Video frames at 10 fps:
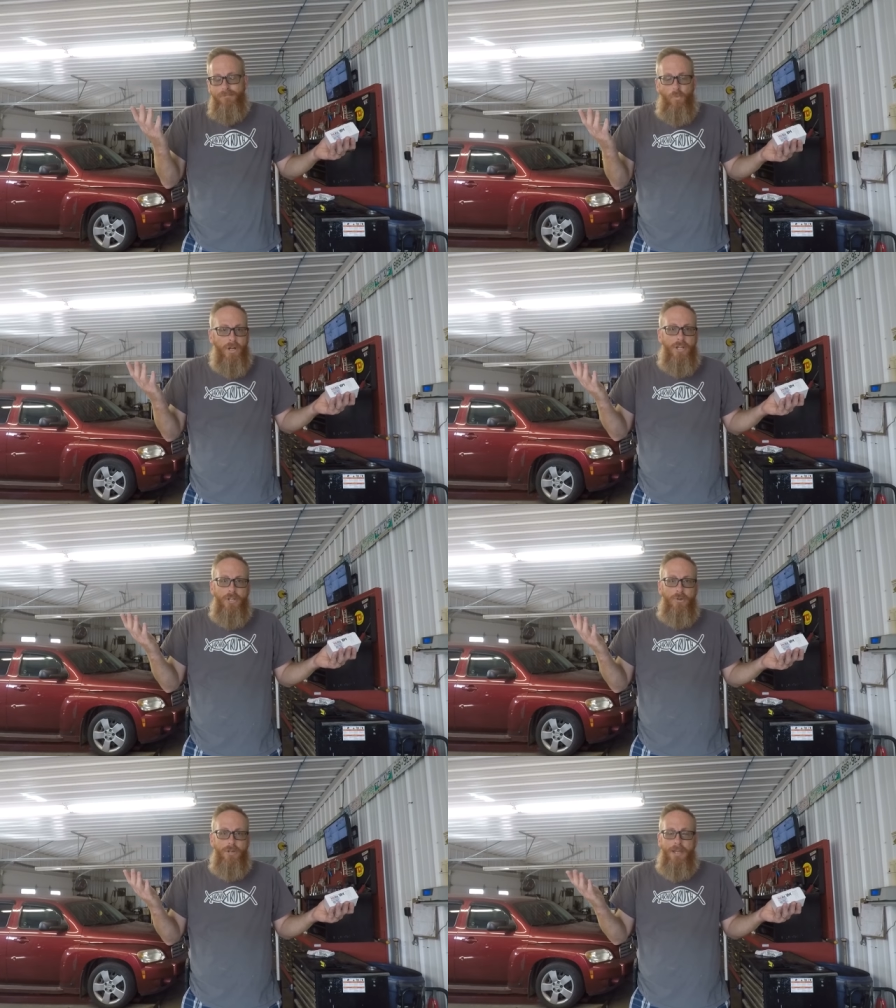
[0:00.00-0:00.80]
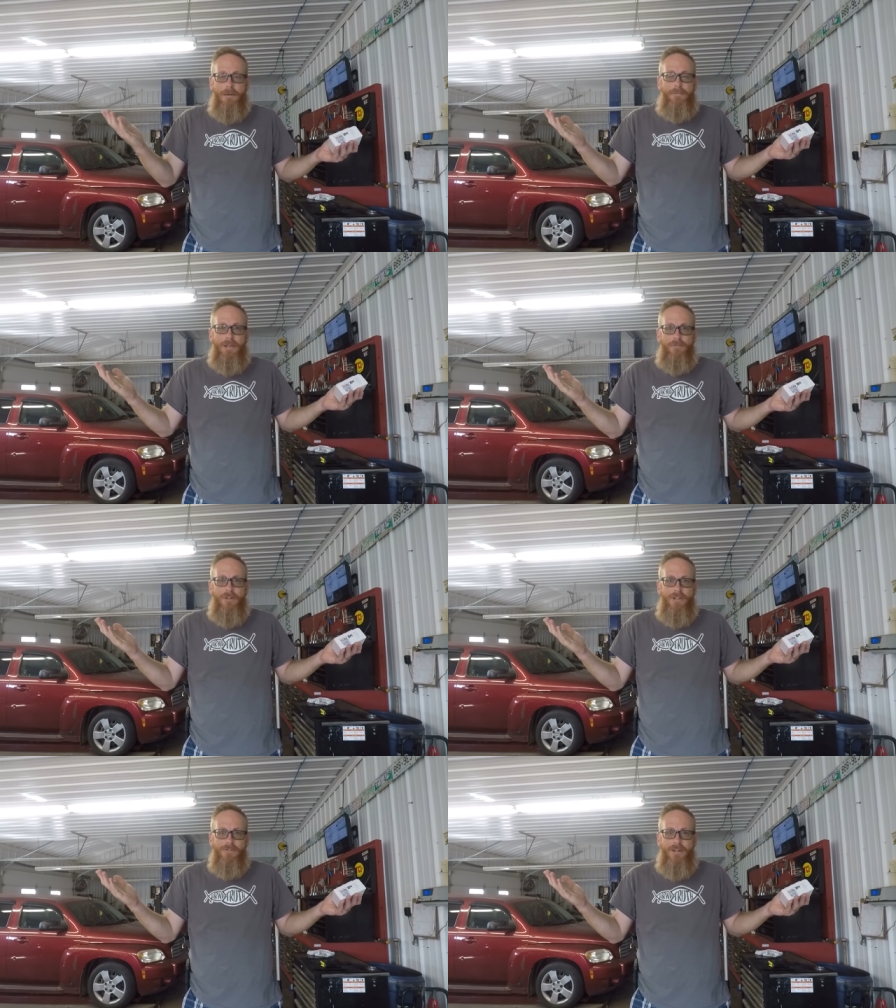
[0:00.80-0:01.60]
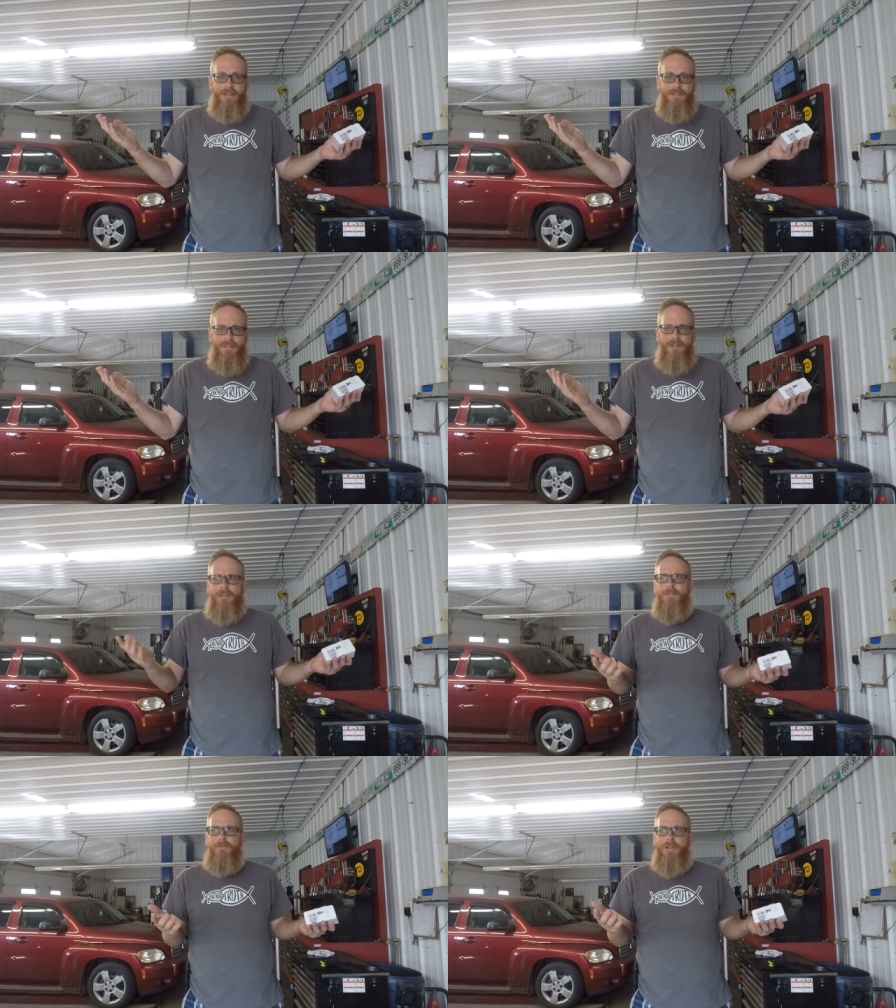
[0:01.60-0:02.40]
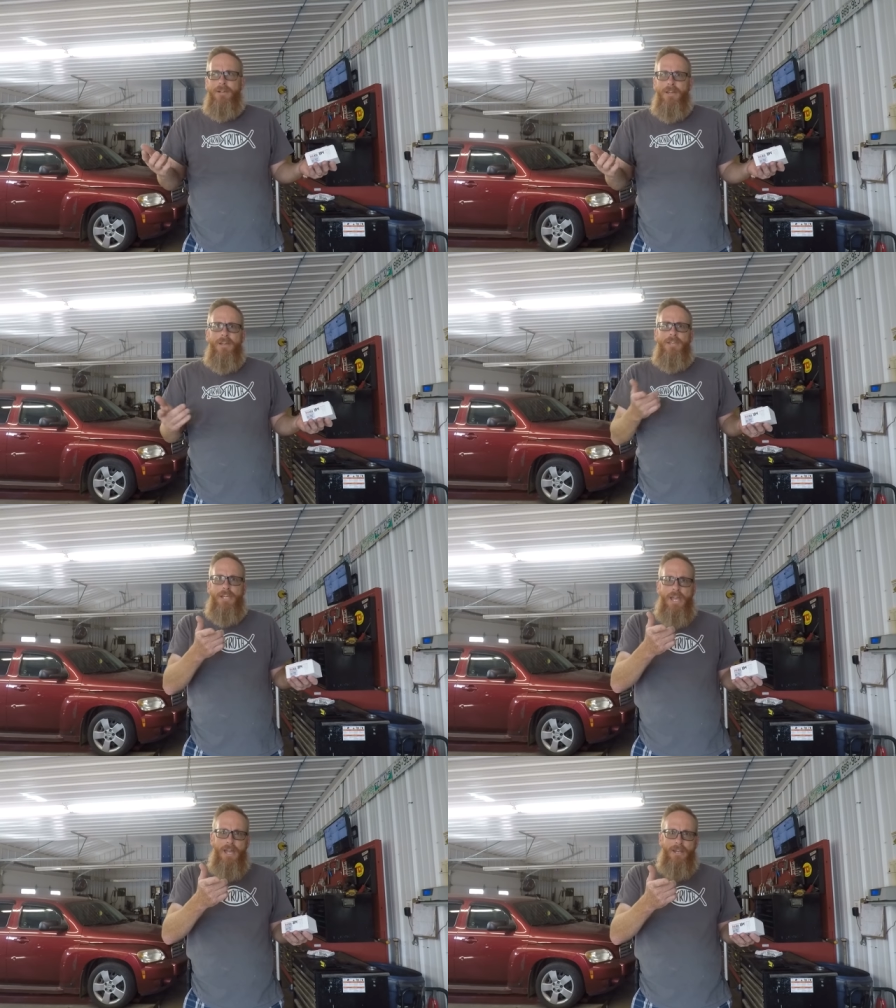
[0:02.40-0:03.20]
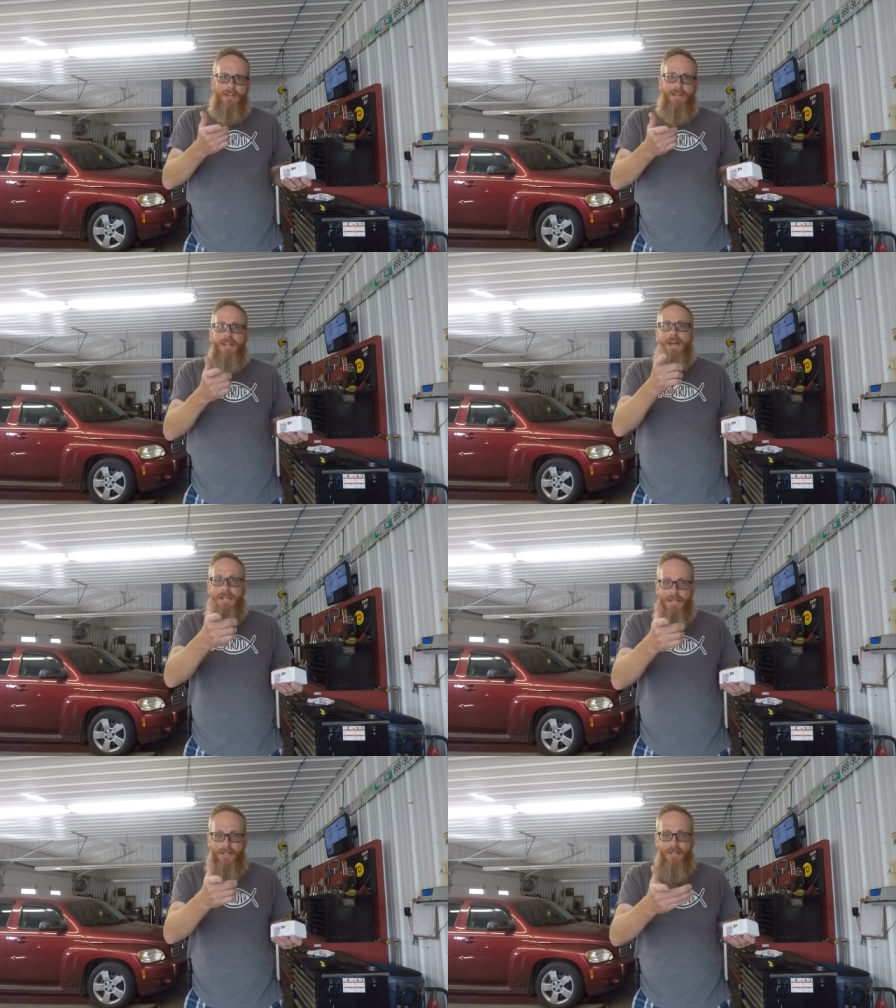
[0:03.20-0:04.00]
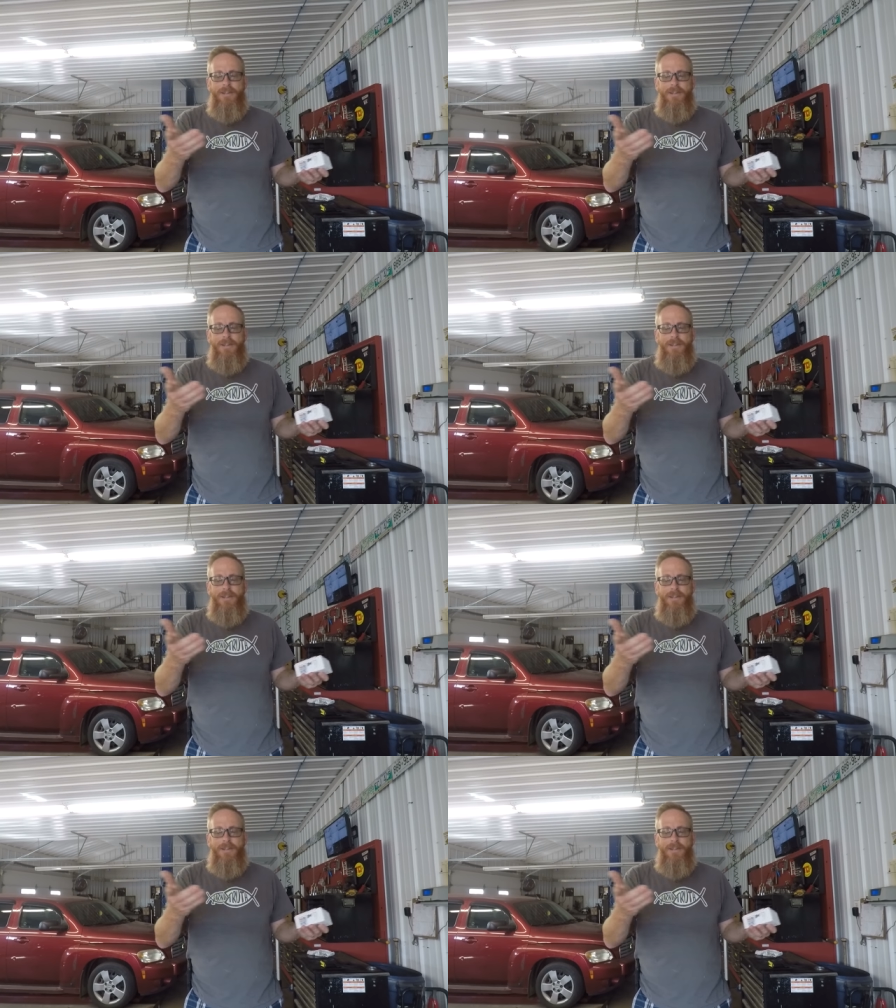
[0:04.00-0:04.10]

What can you do? You can't pick your friends, right? Wait, you can, and I did.